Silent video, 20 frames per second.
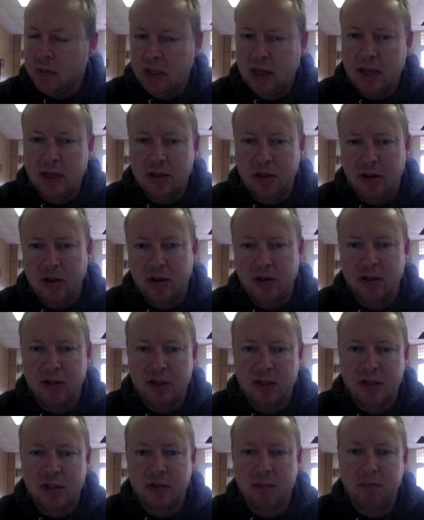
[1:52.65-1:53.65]
Okay, so they're
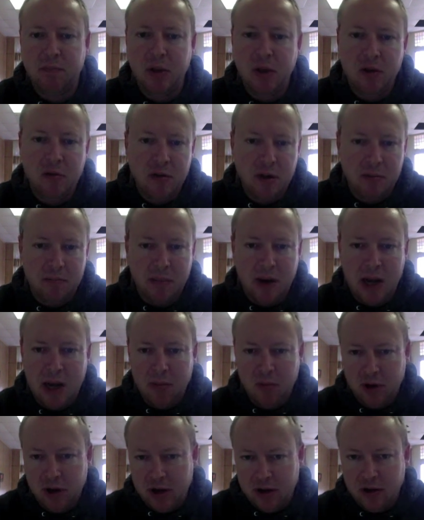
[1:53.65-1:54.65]
just spewing
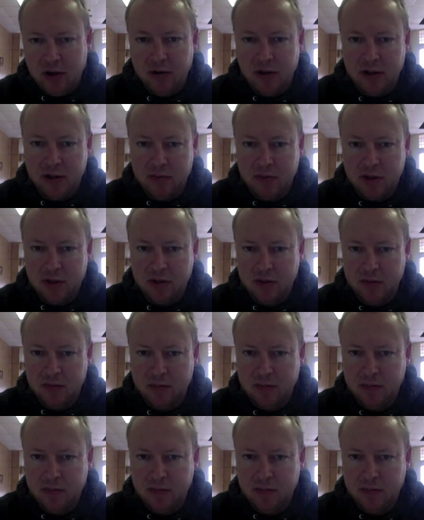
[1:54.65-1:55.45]
Bob Whitakerisms.